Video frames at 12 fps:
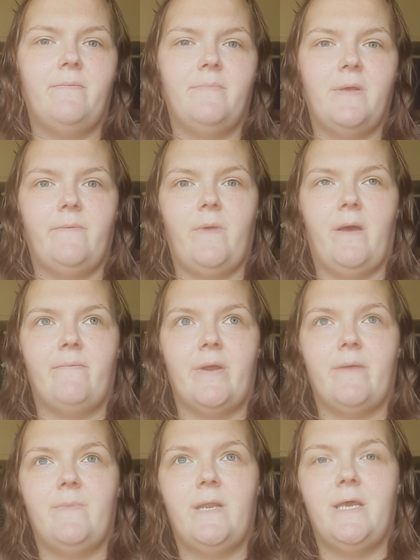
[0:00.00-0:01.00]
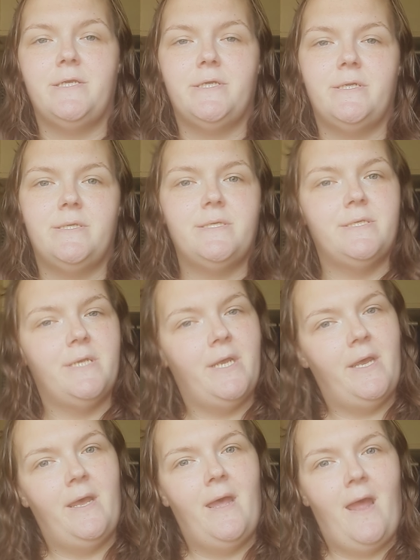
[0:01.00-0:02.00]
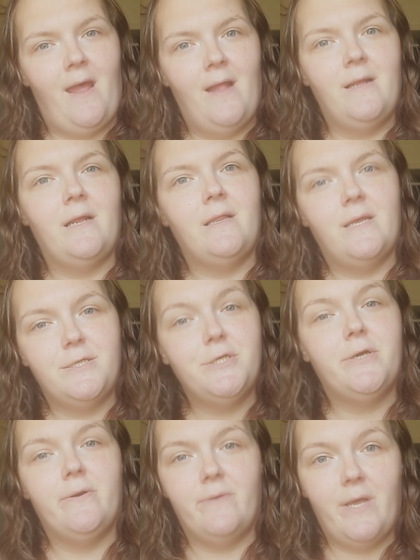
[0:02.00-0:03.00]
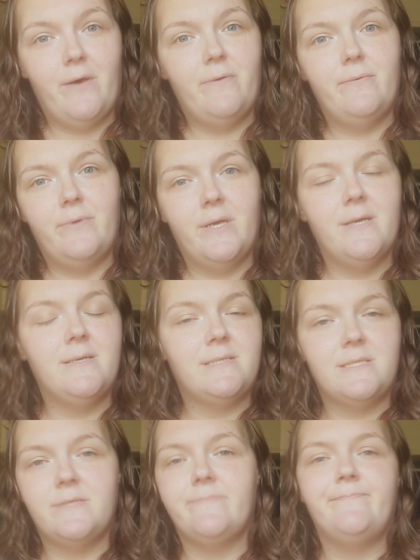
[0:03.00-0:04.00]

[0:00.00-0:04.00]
if you have recommendations, let your girl know, because